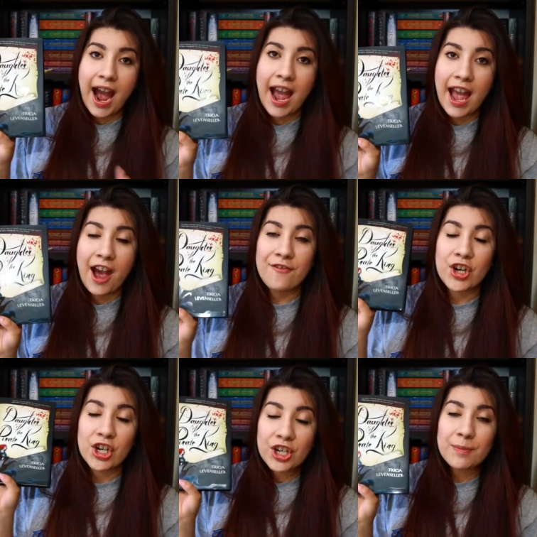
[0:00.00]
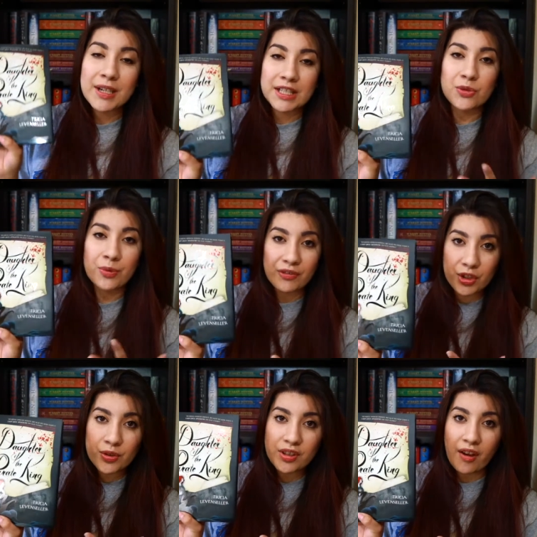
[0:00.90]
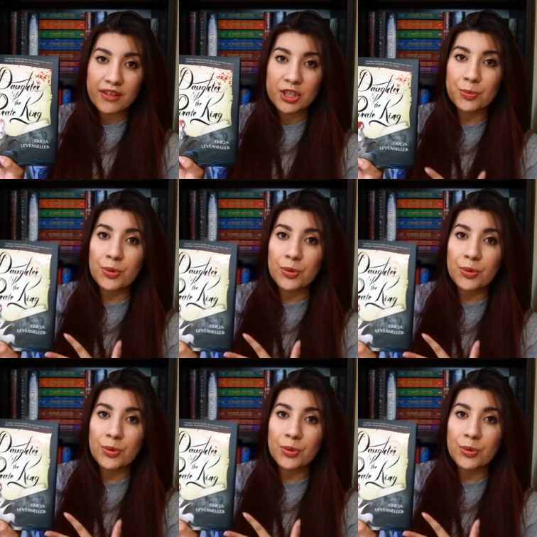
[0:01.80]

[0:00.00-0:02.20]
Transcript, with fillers: I have heard mixed reviews on this